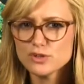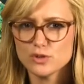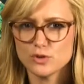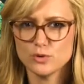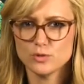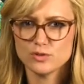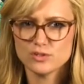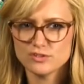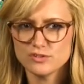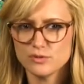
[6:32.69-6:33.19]

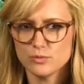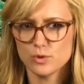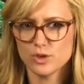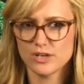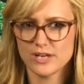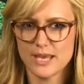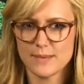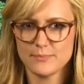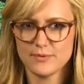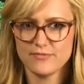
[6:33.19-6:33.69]
Googled the
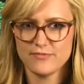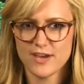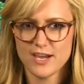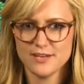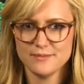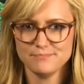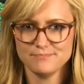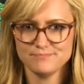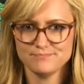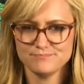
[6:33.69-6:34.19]
word
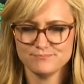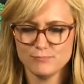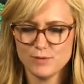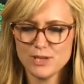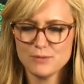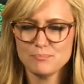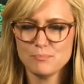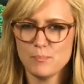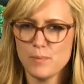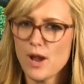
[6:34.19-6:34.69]
epiphyte?
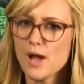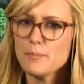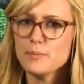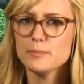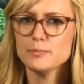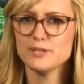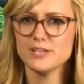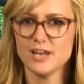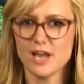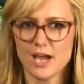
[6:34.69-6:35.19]
Well,
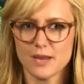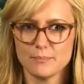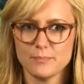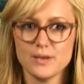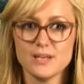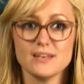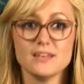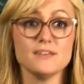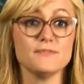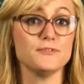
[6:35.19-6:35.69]
probably not,
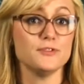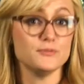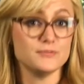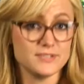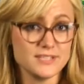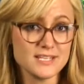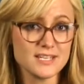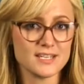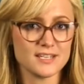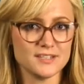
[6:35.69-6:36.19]
but if you
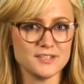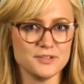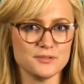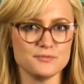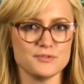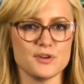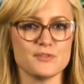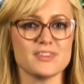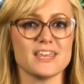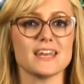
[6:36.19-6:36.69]
did, you'd
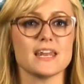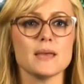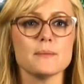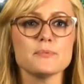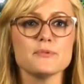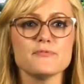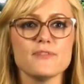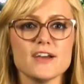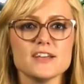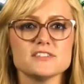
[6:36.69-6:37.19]
know that
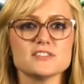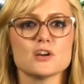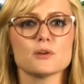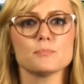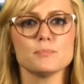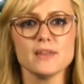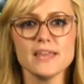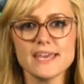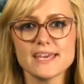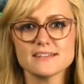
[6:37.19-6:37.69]
epiphytes are
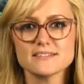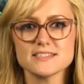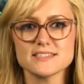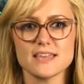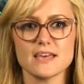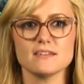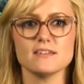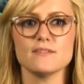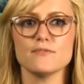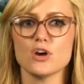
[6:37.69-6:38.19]
plants
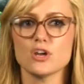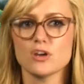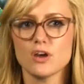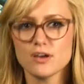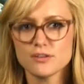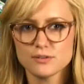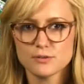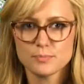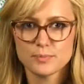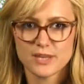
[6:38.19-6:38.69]
that live on
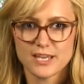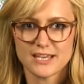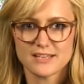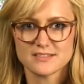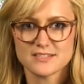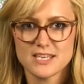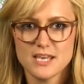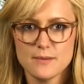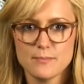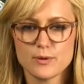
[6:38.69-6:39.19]
other
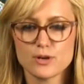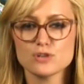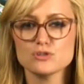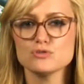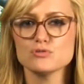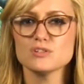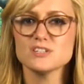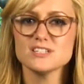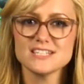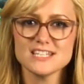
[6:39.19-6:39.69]
plants, but are
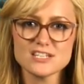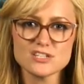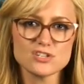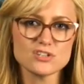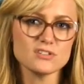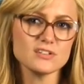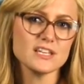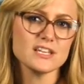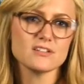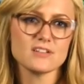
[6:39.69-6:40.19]

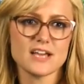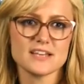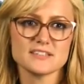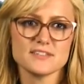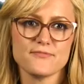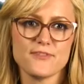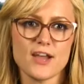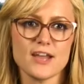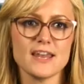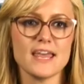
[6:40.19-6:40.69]
traditionally
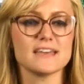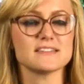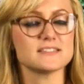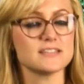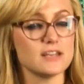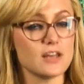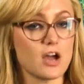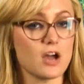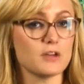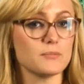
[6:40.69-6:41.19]
classified as
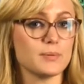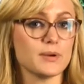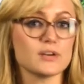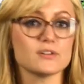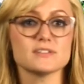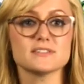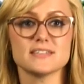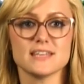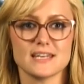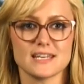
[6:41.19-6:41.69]

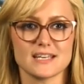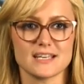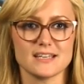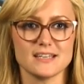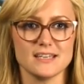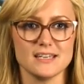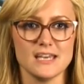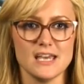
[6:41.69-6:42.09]
non-parasitic.